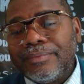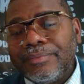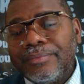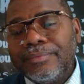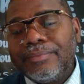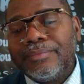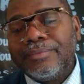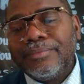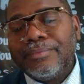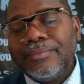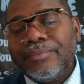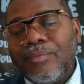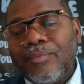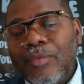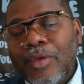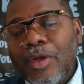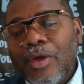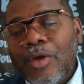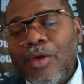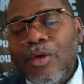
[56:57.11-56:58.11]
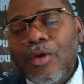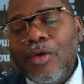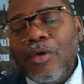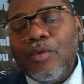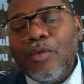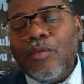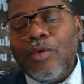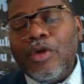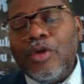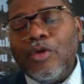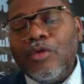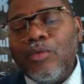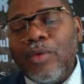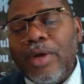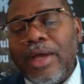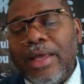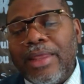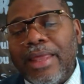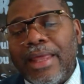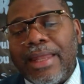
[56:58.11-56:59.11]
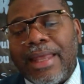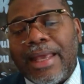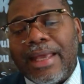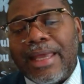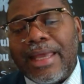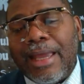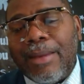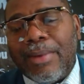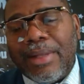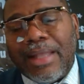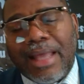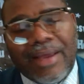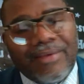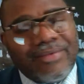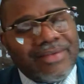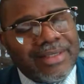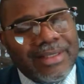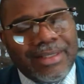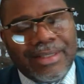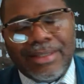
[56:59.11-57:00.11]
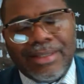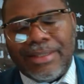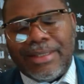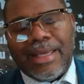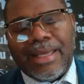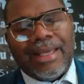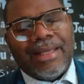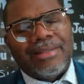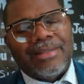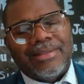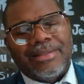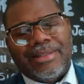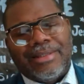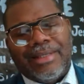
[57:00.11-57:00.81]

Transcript: Hmm. When you read that, that came alive. See, yes,